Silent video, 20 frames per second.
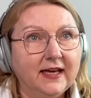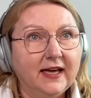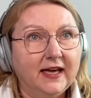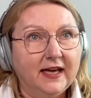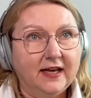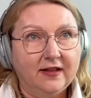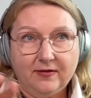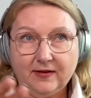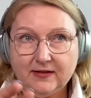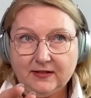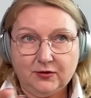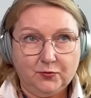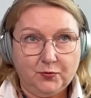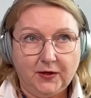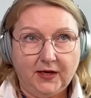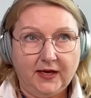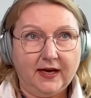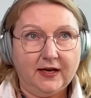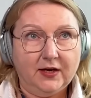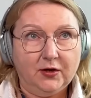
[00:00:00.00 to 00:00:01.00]
and thus
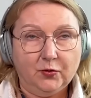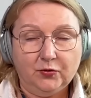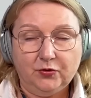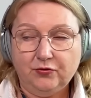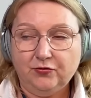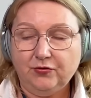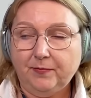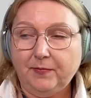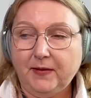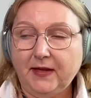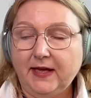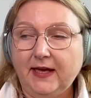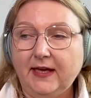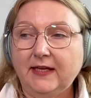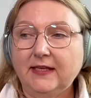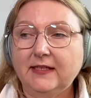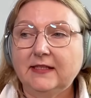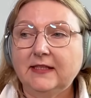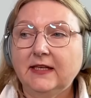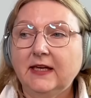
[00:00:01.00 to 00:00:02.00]
we are not
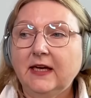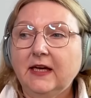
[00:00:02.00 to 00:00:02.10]
replaced.